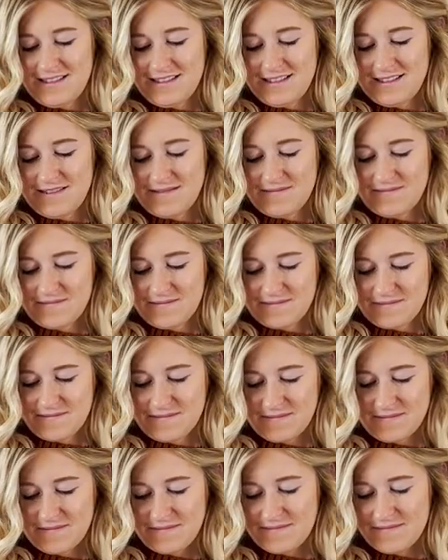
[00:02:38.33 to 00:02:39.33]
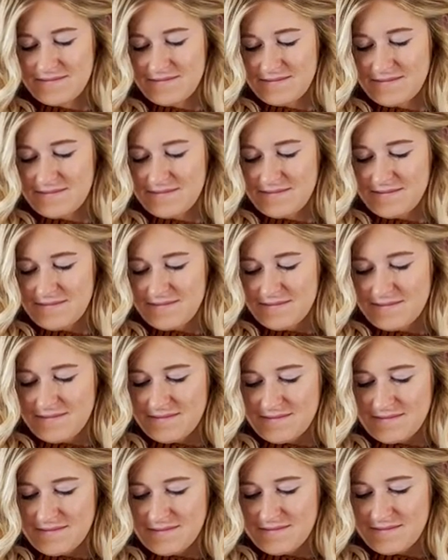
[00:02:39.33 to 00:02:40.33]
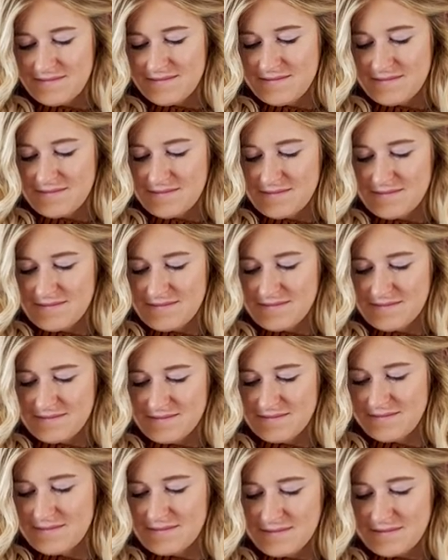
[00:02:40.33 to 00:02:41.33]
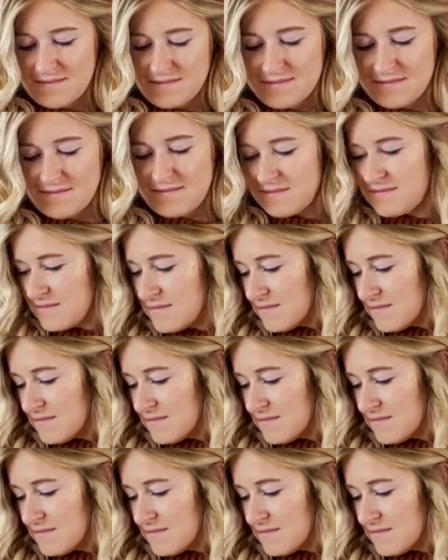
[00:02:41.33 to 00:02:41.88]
Nobody speaks.